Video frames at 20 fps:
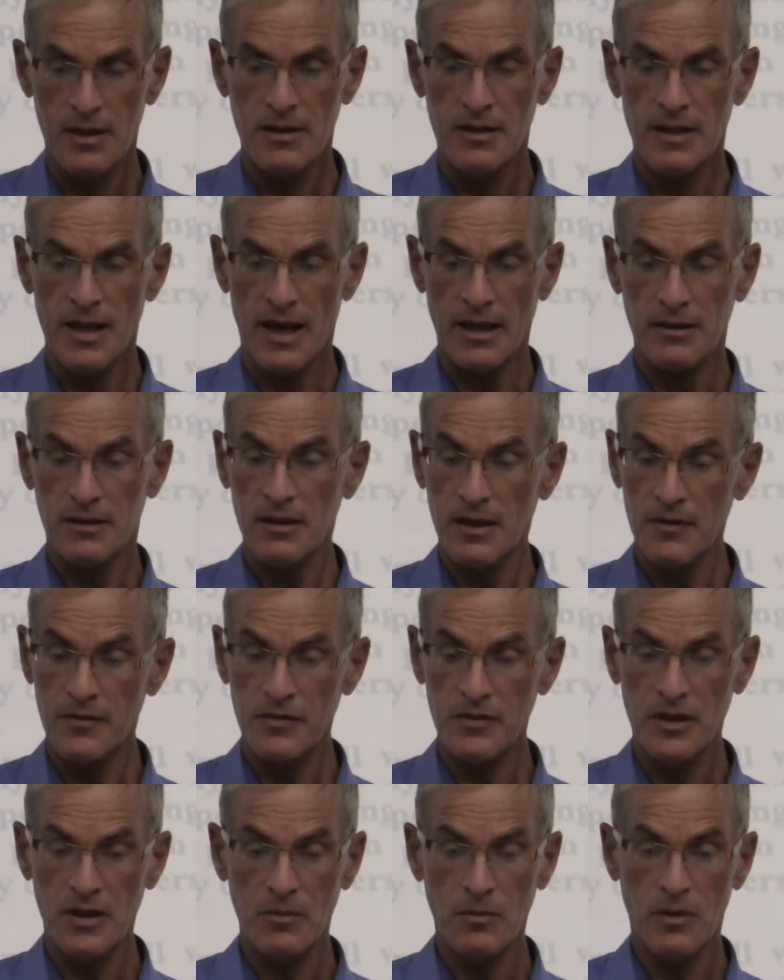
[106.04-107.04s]
that
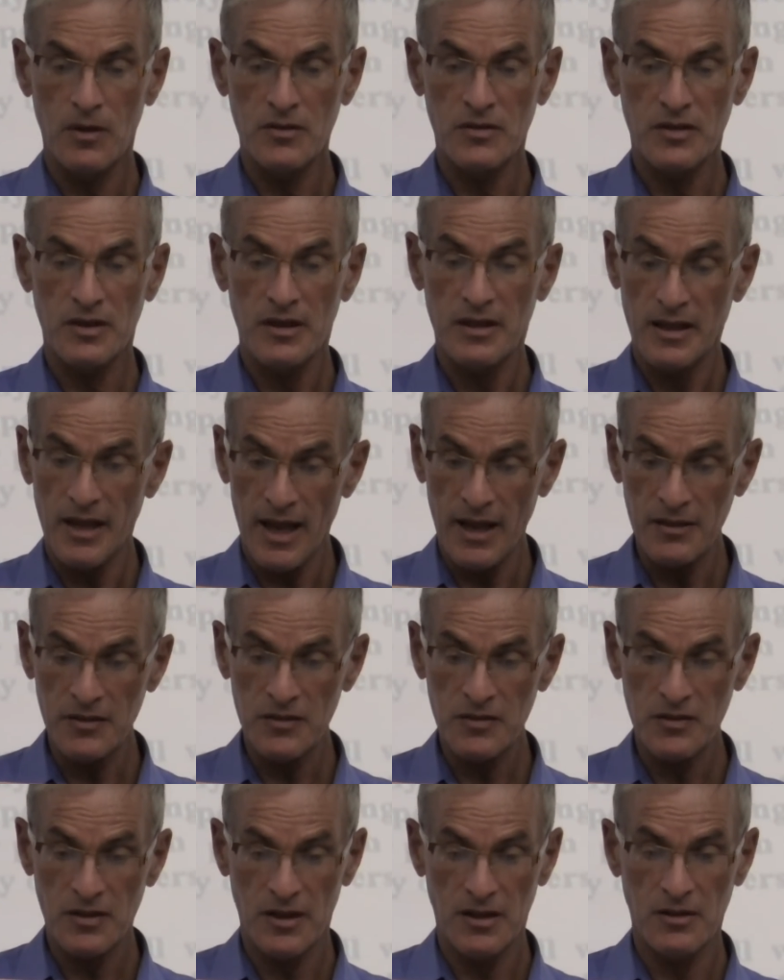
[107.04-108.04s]
Livni was
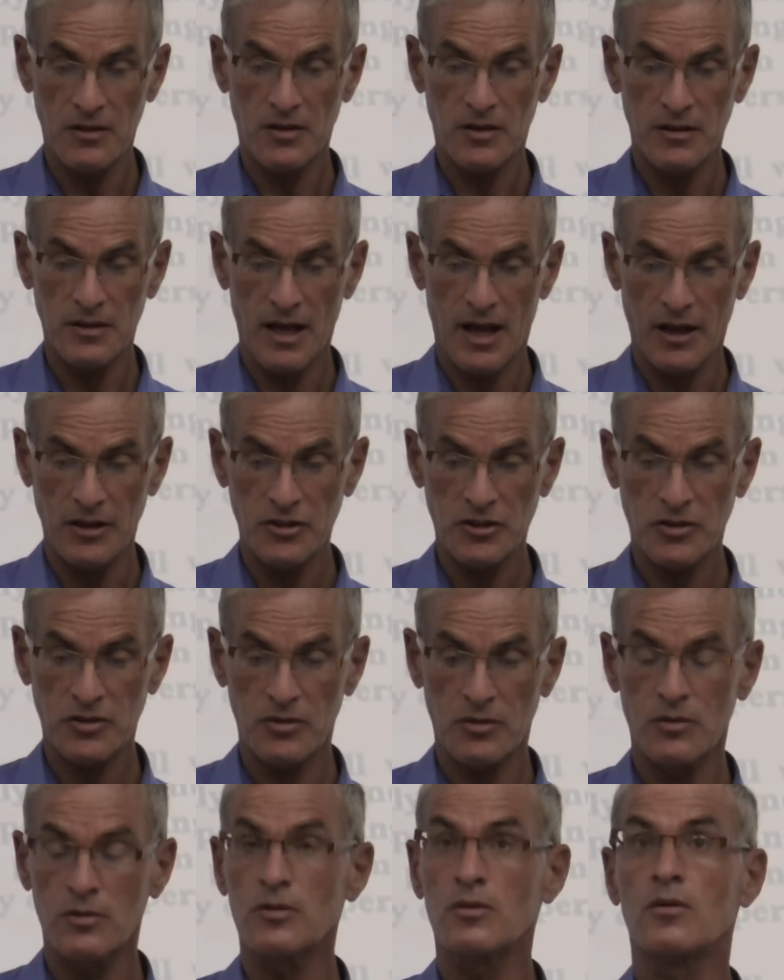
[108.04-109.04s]
against
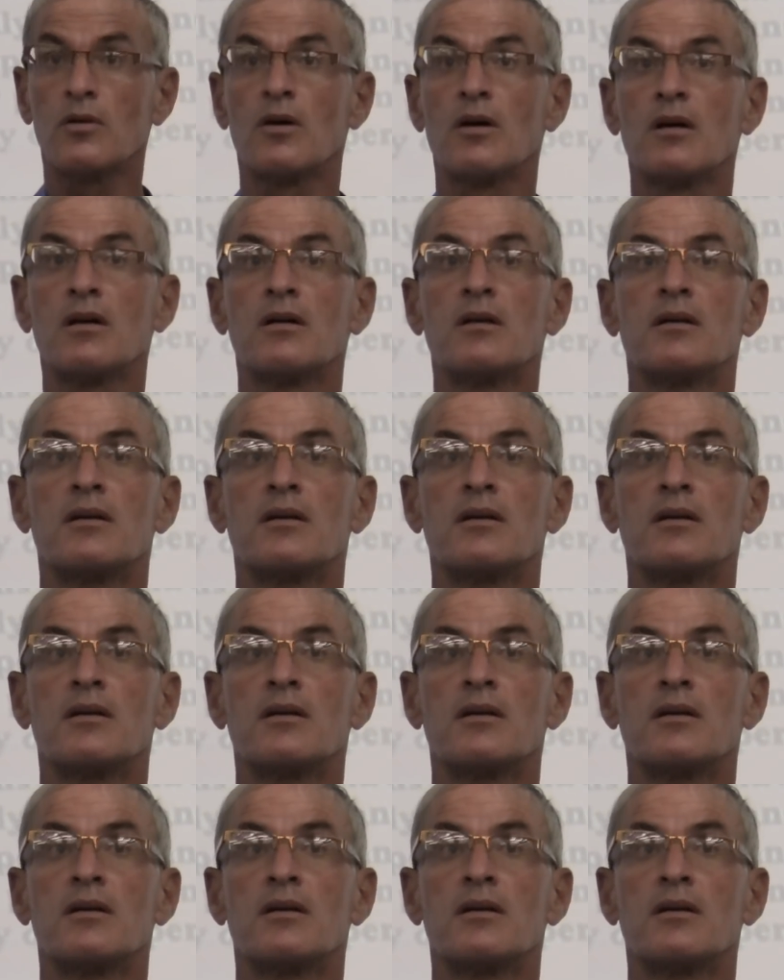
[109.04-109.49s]
international law